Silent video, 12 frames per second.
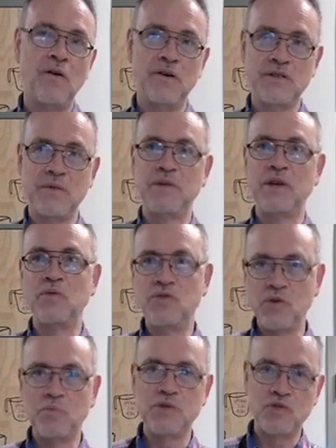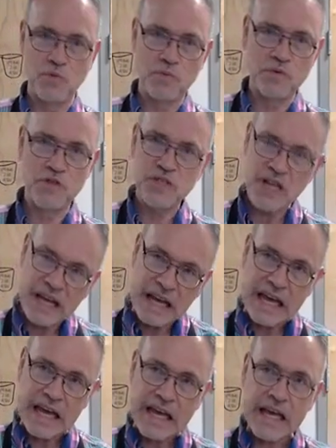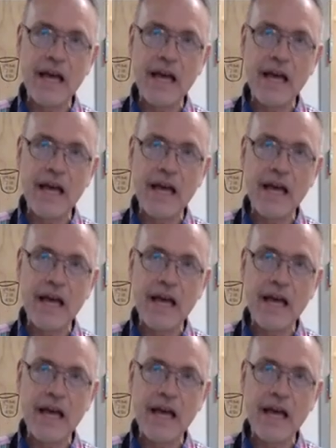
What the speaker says: or something super, super sticky.